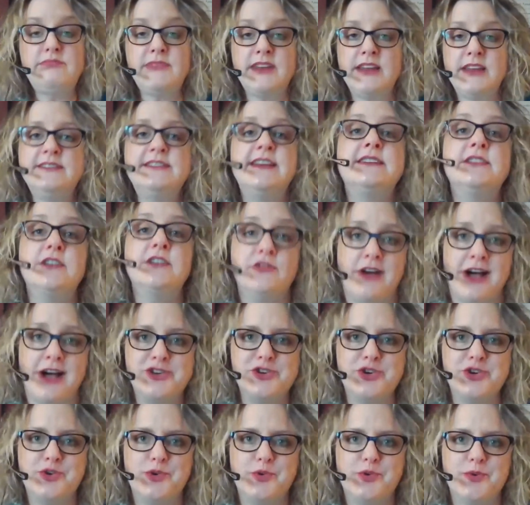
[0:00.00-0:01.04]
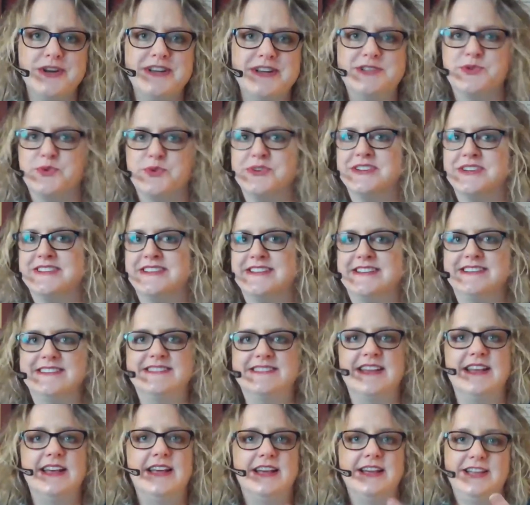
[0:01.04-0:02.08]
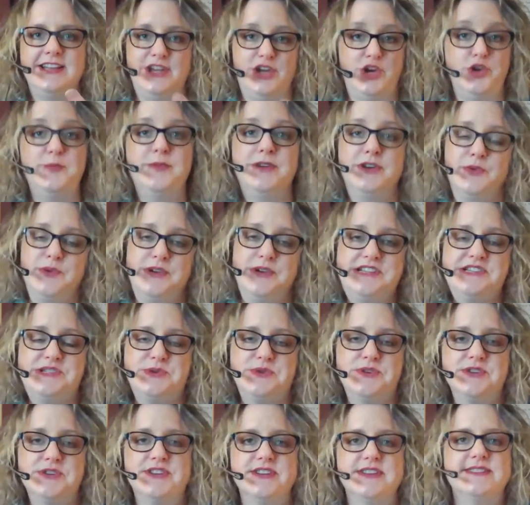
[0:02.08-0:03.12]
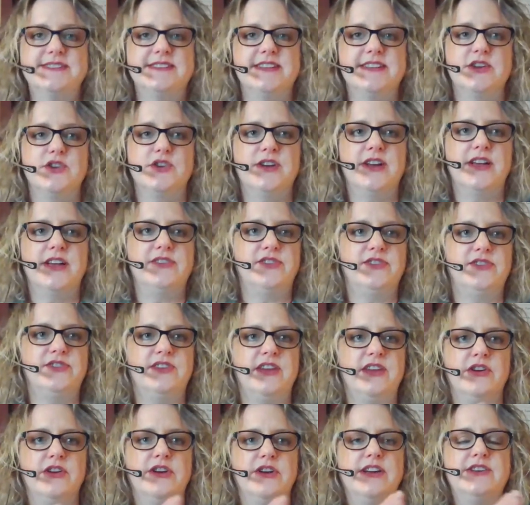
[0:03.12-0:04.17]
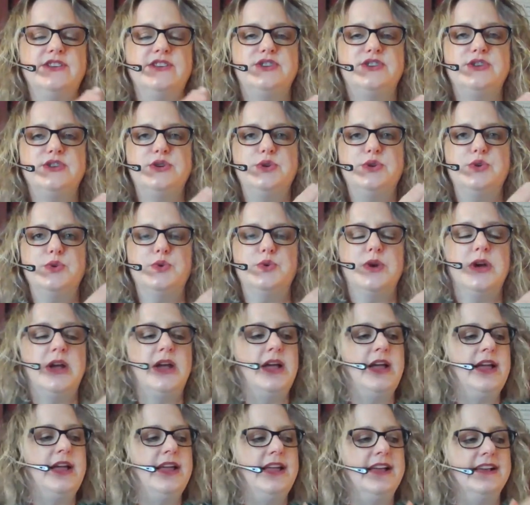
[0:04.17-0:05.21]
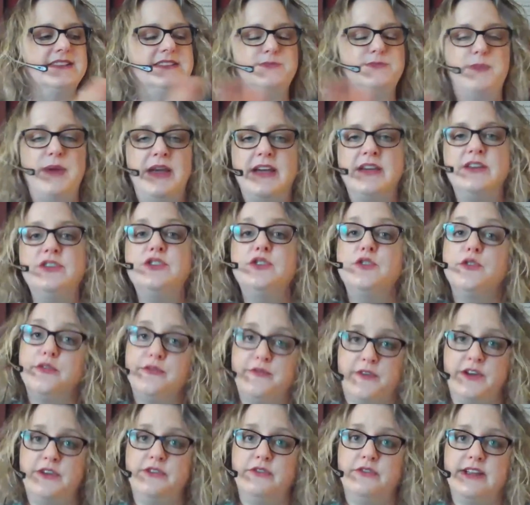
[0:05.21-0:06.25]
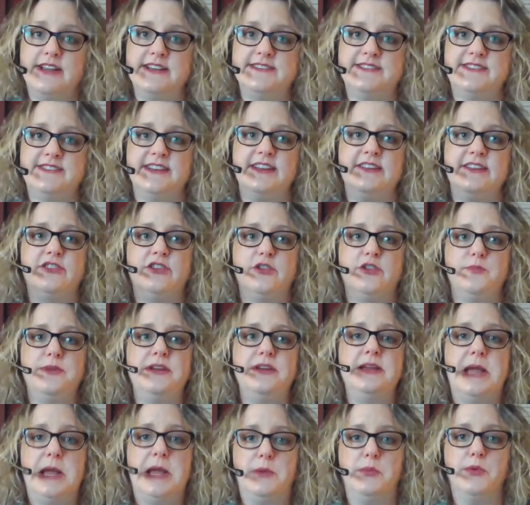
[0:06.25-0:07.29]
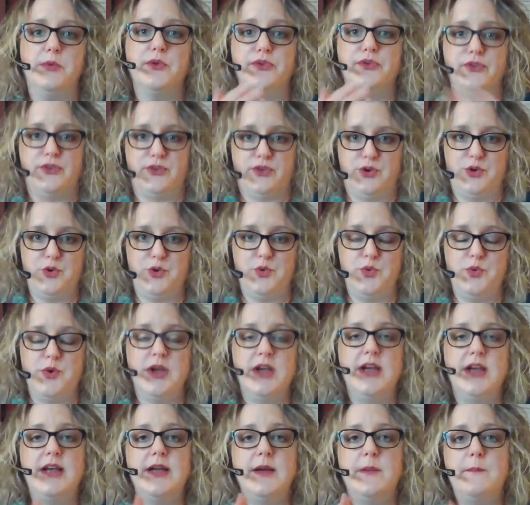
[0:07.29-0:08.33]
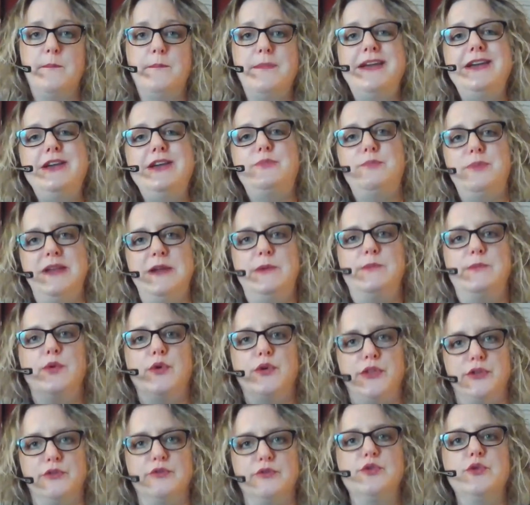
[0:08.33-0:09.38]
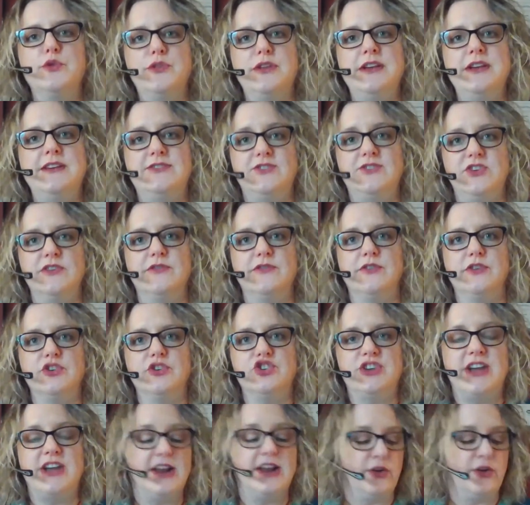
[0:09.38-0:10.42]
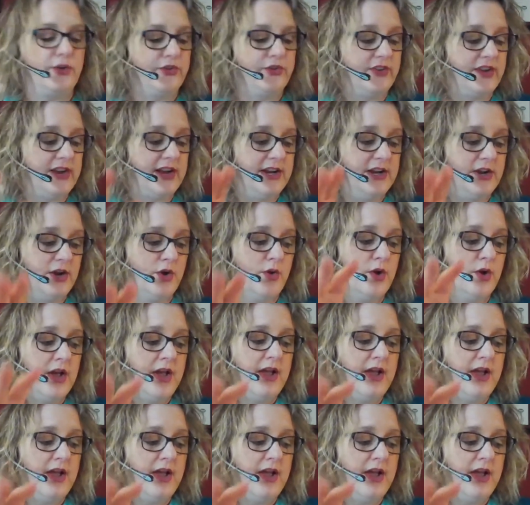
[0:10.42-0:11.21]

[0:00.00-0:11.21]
technological resources, human resources that are necessary to expand your fundraising to be able to meet people through these different channels. And I know